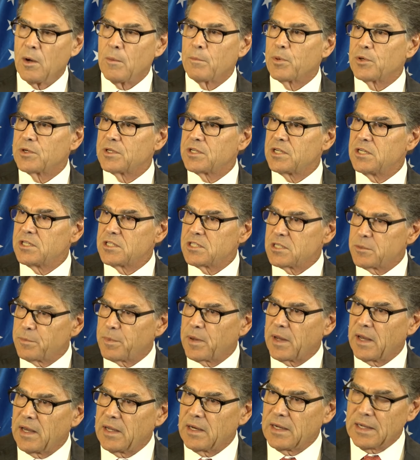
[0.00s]

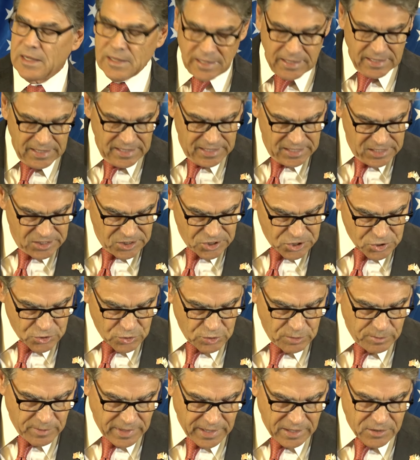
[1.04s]
participate in the
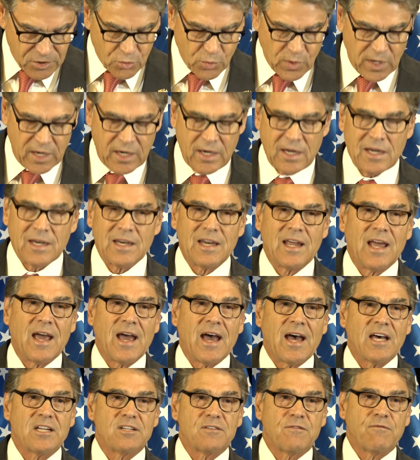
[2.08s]
Eastern Mediterranean
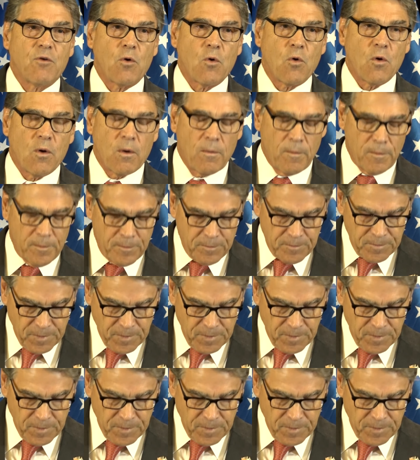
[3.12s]
Gas Forum.